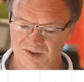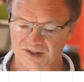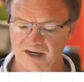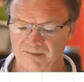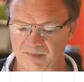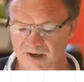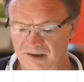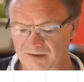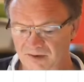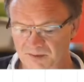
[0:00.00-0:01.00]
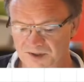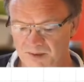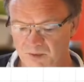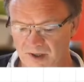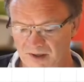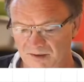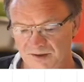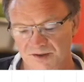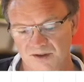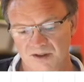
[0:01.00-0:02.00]
this campaign from somewhere
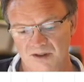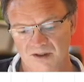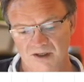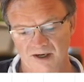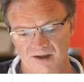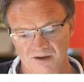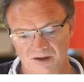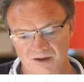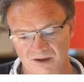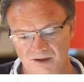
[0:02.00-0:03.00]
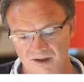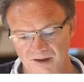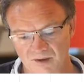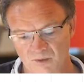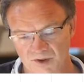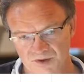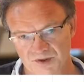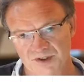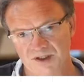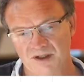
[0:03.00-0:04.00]
else. And what
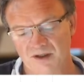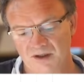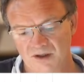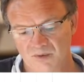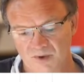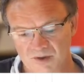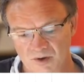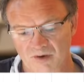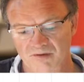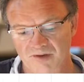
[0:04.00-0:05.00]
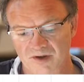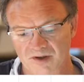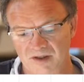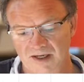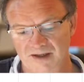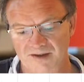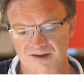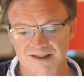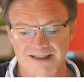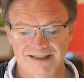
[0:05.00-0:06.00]
you see when you configure it like
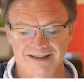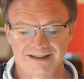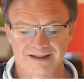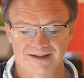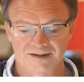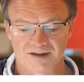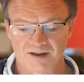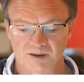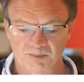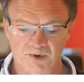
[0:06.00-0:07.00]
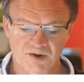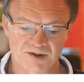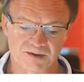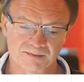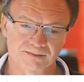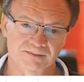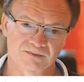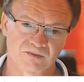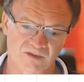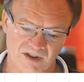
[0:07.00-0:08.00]
this is a little person,
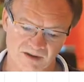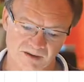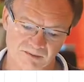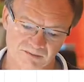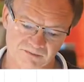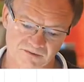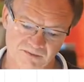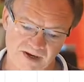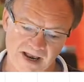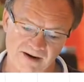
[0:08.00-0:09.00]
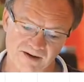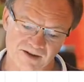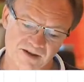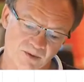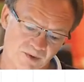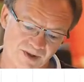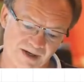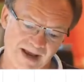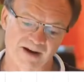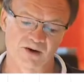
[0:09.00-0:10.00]
little character with
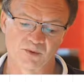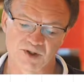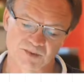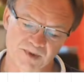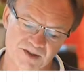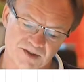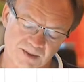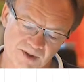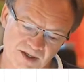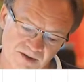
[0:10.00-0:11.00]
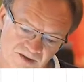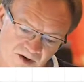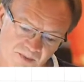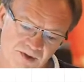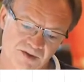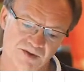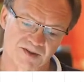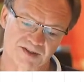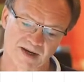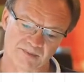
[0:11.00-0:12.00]
an arrow, which means somebody can drop into
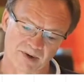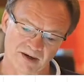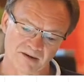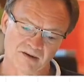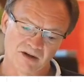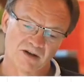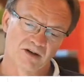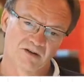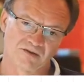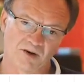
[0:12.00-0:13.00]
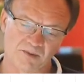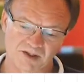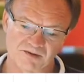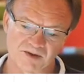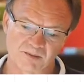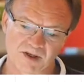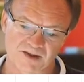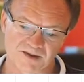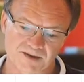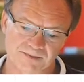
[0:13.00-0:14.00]
this campaign from a different
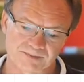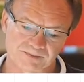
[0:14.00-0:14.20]
place.